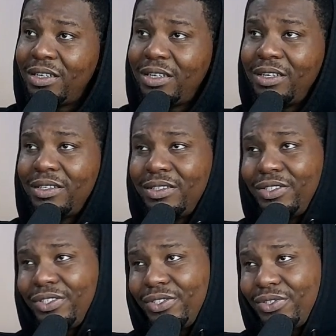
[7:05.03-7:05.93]
Oh,
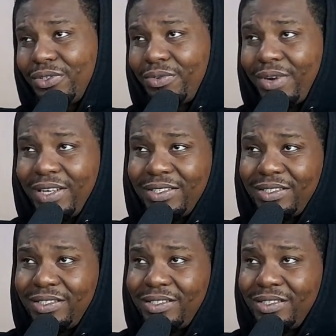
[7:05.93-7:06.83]
Jesus
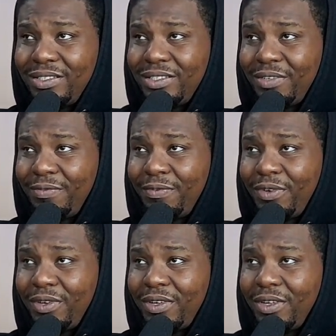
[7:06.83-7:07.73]
Christ, the
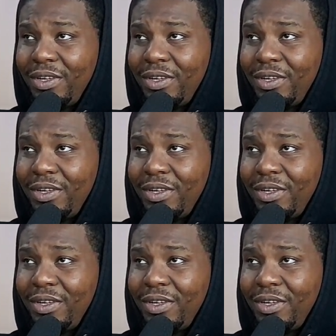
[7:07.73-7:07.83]
fuck?